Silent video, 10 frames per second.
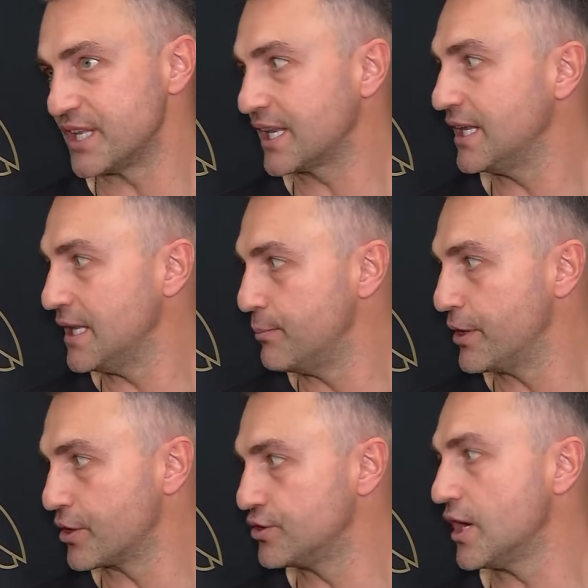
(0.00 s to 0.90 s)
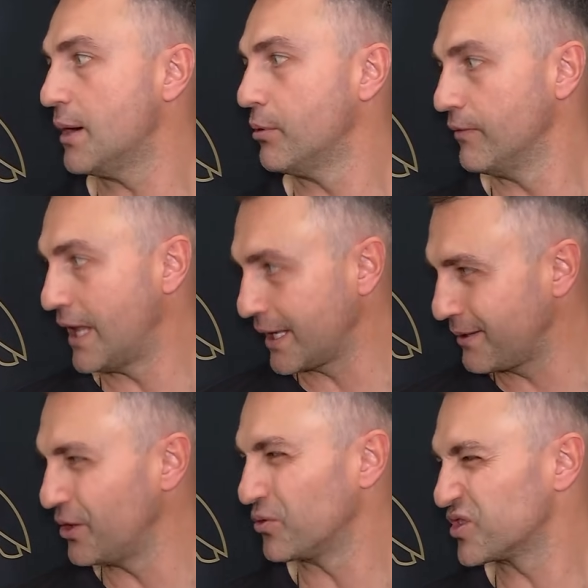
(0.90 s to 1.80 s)
that he did better job of like,
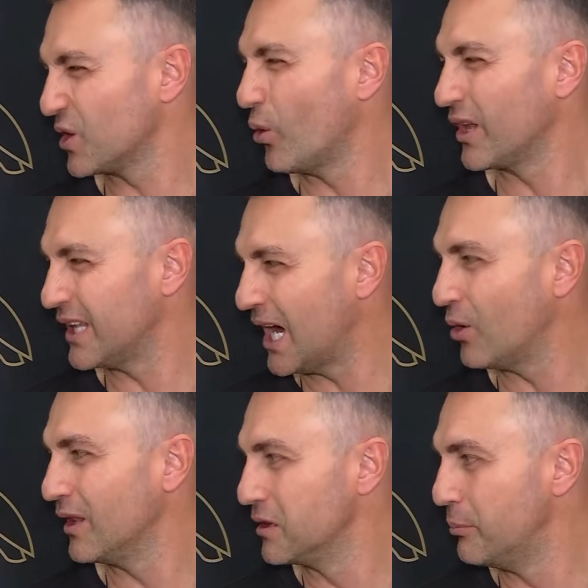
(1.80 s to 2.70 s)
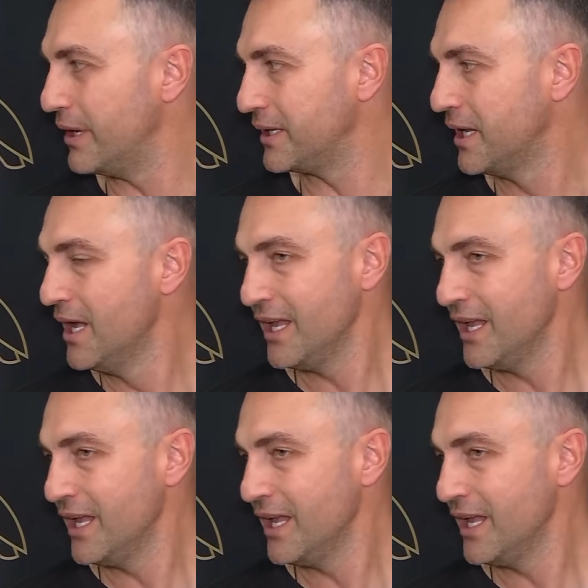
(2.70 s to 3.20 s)
you know, slowing down a little bit.